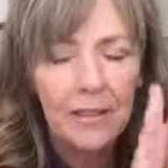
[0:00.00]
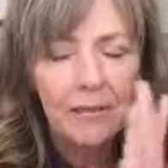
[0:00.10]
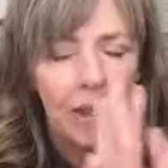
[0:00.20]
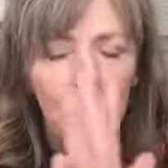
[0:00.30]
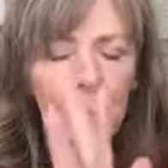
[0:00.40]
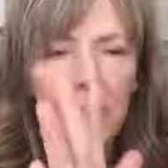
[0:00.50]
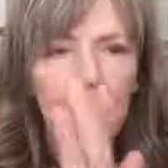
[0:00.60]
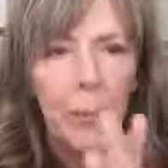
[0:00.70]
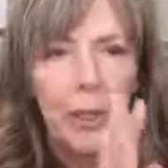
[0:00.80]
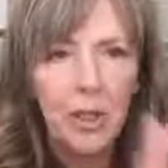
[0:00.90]
I was in
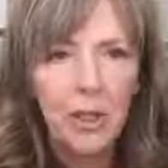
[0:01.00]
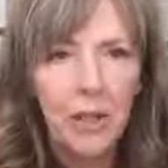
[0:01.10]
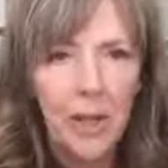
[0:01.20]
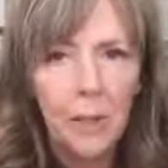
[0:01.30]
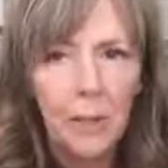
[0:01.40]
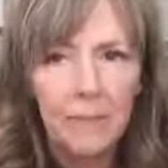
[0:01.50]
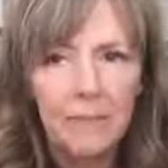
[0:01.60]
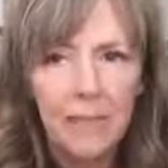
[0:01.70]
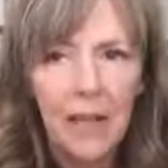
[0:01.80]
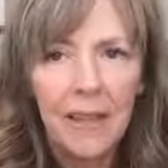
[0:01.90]
the best shape
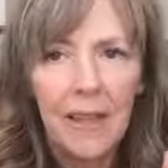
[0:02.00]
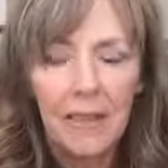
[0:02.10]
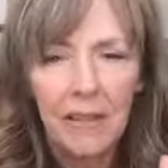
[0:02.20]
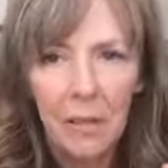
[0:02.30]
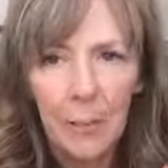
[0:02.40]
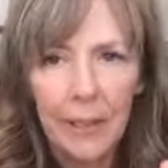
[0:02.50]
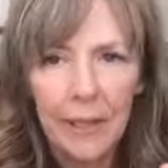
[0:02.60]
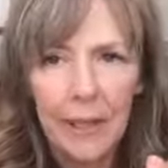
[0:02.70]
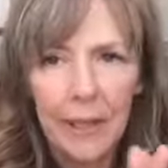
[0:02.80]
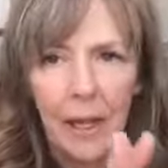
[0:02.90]
I think I've ever
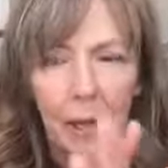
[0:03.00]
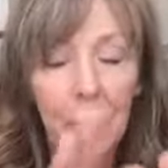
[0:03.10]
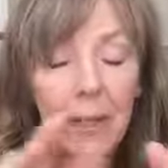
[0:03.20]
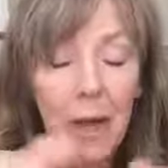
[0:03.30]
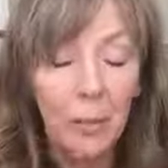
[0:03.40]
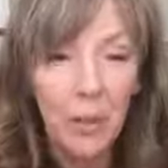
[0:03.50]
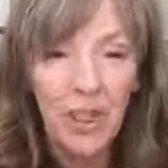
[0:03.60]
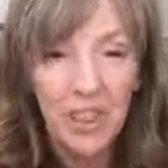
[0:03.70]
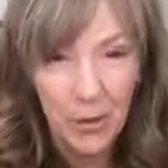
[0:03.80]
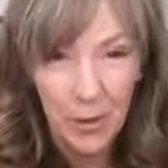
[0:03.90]
been in. I mean, I'm
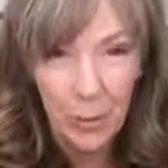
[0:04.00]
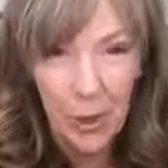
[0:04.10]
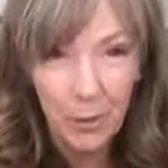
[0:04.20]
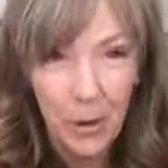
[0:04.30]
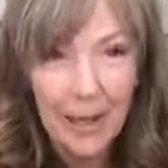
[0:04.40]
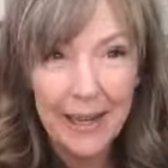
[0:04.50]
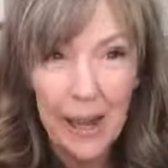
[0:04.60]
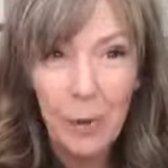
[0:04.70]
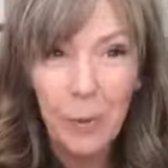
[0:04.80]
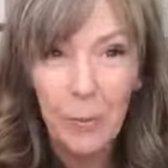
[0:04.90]
really doing well right
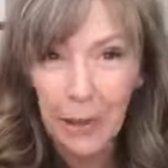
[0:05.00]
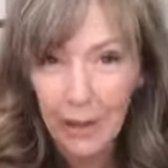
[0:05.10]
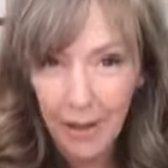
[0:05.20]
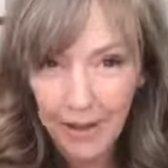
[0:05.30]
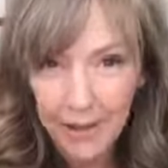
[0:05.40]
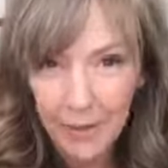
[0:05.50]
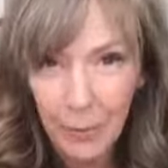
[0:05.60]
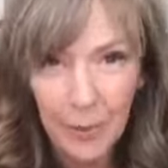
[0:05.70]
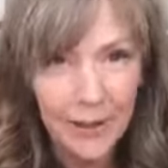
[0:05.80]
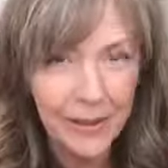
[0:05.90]
now with
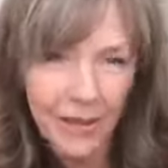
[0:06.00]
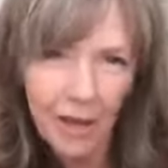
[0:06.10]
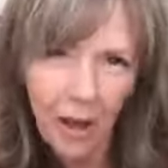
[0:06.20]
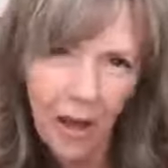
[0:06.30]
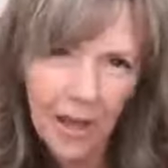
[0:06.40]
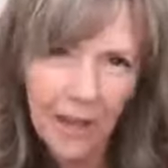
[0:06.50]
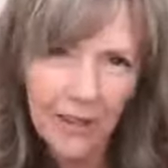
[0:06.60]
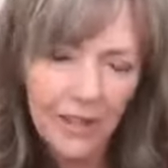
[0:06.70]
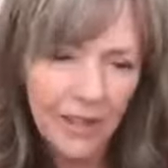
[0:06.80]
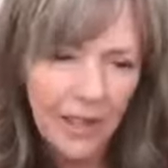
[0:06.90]
Pilates, but it is not
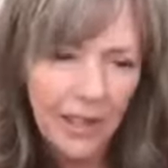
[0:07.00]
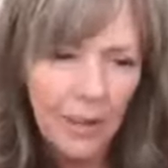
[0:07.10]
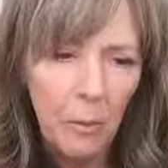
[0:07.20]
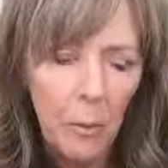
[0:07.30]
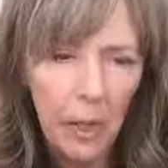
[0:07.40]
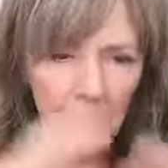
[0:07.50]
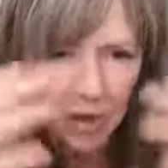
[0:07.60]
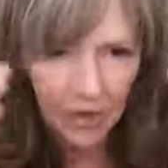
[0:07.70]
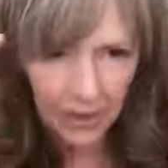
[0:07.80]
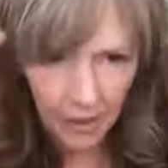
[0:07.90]
as
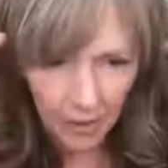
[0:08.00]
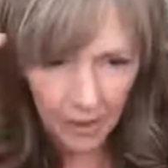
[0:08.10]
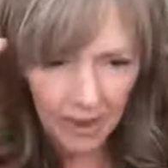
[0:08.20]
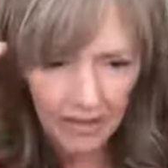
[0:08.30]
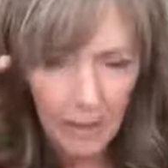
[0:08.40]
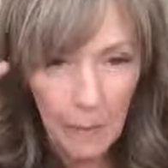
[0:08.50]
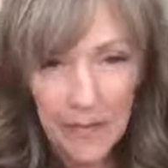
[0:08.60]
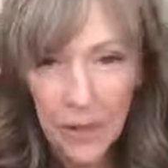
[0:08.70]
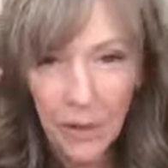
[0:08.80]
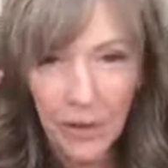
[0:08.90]
much, you know, kind of a
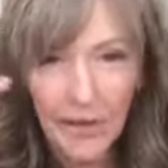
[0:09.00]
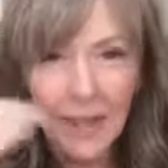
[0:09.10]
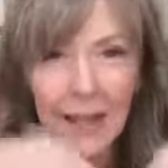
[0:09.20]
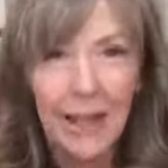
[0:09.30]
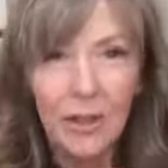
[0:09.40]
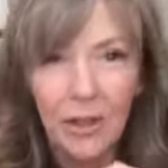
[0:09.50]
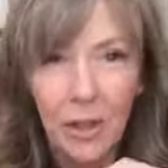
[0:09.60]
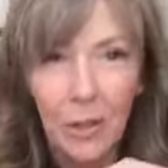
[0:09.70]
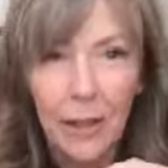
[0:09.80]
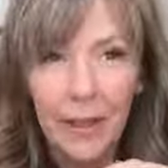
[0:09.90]
mental thing as
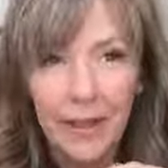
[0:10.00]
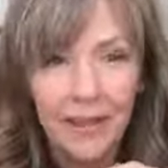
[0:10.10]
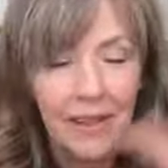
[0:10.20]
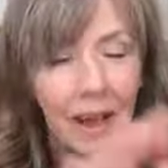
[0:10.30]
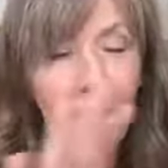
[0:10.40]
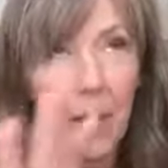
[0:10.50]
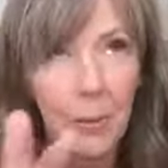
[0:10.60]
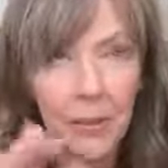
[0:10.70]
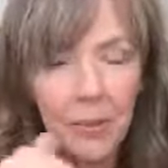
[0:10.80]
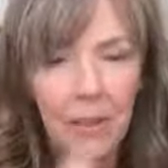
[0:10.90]
yoga is. I
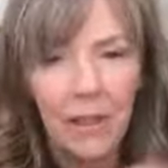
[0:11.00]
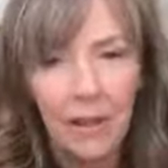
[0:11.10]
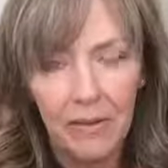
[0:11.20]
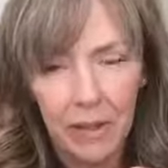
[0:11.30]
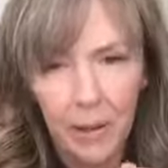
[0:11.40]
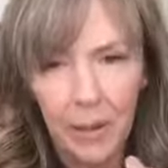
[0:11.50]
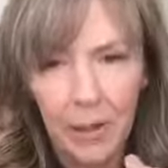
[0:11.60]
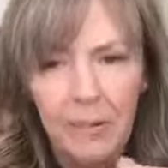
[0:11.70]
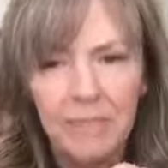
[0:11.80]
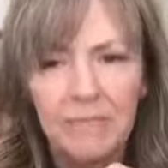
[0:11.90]
absolutely love
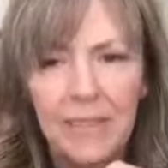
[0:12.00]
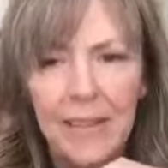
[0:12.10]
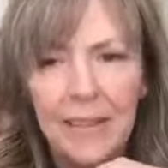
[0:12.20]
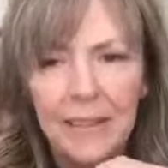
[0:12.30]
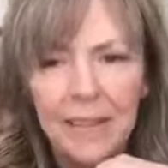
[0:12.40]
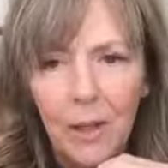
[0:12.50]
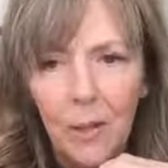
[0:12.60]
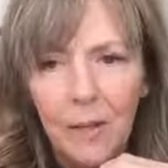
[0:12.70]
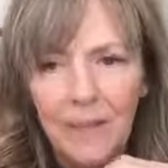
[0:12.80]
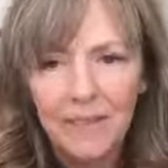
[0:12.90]
yoga. And
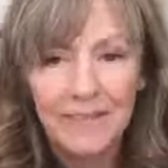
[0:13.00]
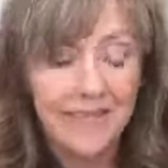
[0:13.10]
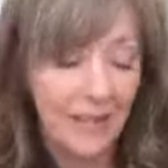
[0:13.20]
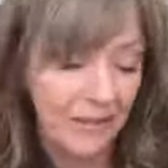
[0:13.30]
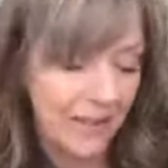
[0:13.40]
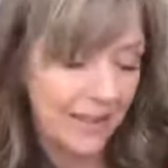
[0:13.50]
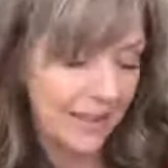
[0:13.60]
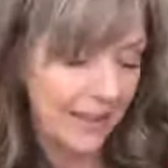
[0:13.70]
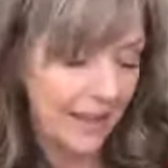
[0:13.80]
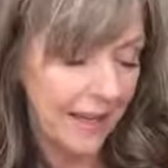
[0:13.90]
so
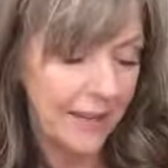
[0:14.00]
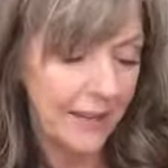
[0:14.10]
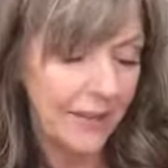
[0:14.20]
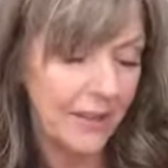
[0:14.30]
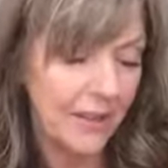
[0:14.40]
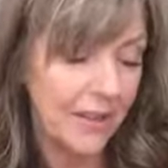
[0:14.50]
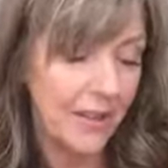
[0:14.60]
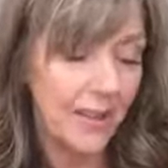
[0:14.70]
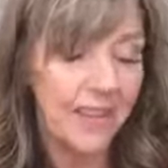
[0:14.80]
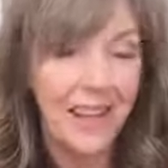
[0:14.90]
definitely that is
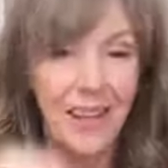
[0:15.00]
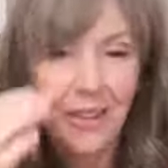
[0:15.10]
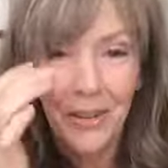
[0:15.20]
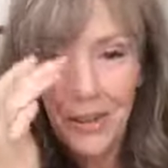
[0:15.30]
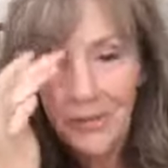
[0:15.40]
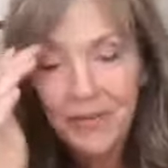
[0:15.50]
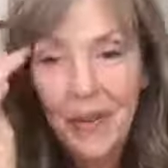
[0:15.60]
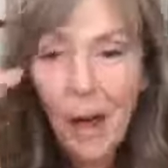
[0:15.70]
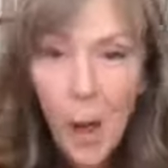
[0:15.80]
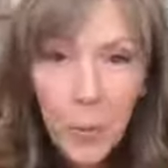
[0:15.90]
another
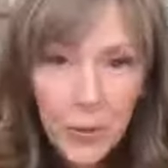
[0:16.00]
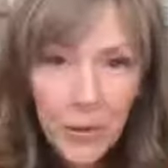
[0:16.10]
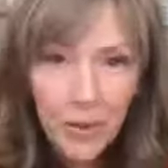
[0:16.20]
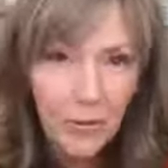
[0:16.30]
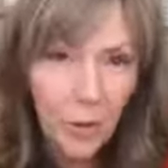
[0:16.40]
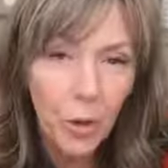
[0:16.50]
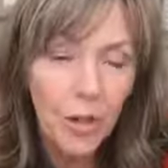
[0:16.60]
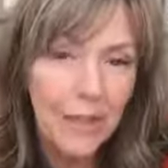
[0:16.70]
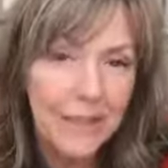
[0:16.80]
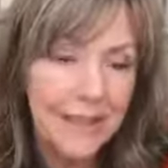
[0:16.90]
option
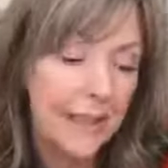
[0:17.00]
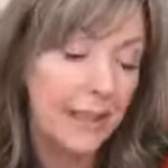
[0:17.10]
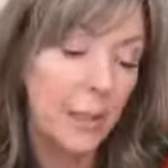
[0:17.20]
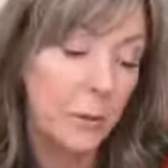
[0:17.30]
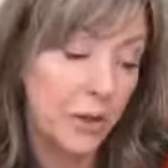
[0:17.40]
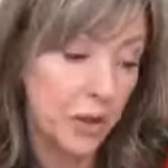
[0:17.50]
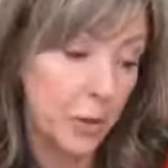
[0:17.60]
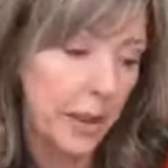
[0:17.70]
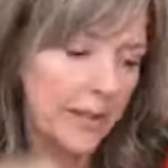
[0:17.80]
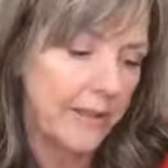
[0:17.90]
for dealing with
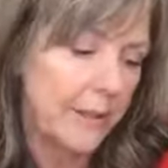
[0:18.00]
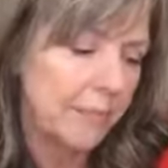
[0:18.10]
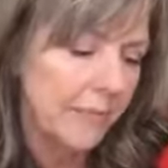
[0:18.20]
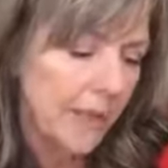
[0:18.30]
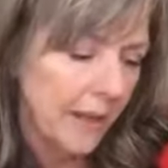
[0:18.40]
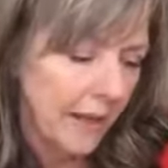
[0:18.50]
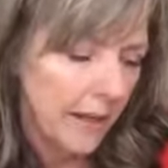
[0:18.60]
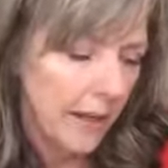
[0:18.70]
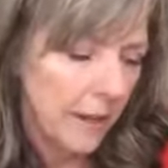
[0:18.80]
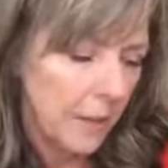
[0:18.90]
stress.
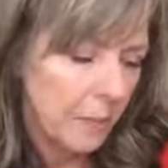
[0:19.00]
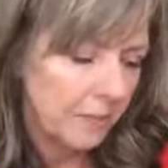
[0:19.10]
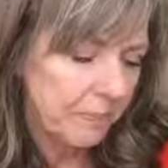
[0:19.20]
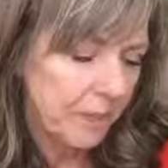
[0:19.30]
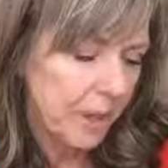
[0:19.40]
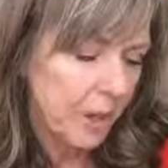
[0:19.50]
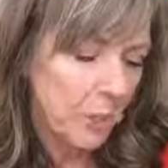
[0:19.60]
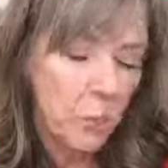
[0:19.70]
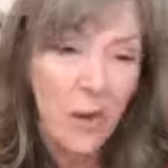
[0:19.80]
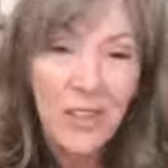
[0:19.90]
You know,
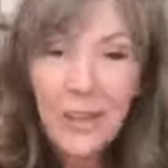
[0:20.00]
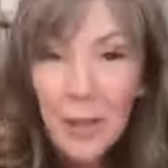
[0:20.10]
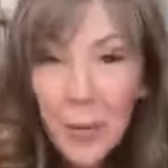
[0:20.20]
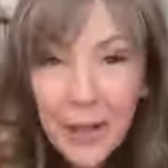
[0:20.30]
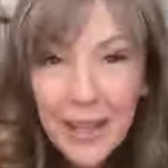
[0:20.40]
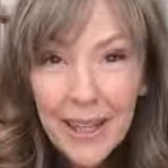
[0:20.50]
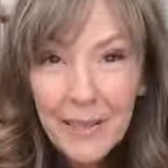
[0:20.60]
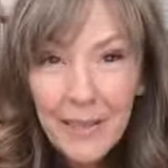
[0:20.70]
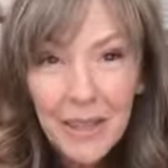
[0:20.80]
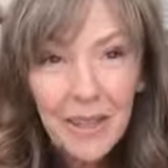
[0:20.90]
once a week,
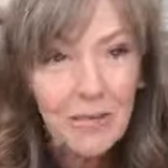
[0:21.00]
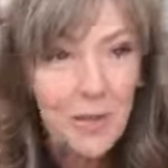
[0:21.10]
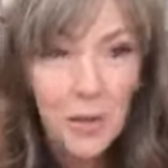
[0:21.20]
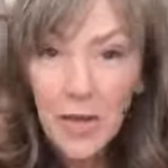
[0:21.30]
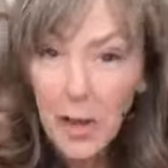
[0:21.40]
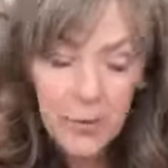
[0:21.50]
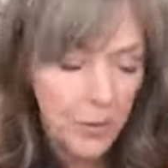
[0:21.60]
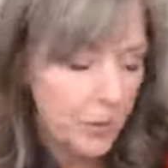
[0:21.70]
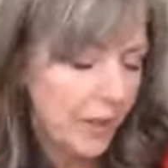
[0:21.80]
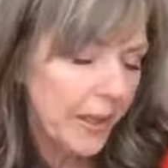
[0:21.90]
even a few times
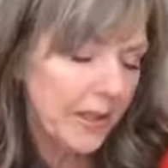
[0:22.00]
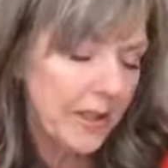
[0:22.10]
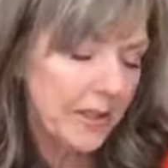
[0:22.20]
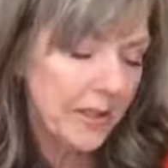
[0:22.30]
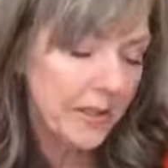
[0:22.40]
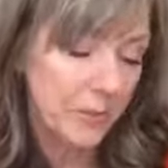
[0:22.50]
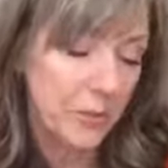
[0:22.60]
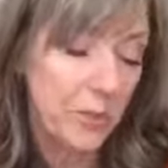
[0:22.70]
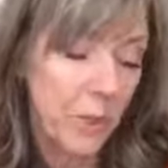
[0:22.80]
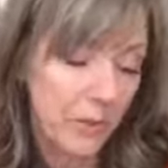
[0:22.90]
a week, it's
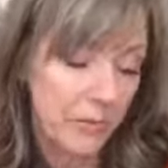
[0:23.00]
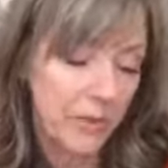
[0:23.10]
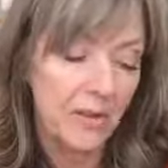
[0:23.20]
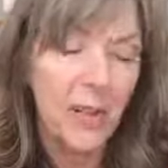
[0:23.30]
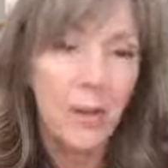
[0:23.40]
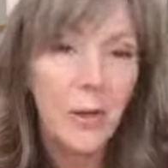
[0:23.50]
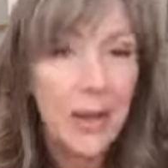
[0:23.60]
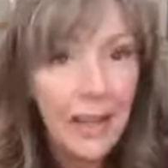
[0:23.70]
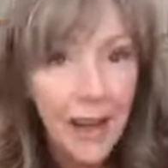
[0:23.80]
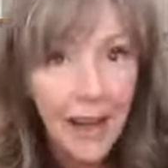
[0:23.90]
wonderful. Go to a
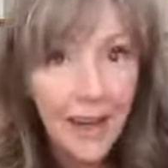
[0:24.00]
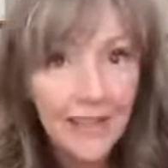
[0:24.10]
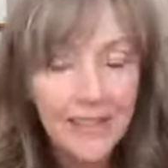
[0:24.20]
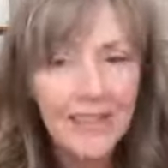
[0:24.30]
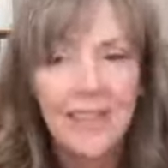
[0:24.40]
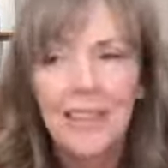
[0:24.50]
class,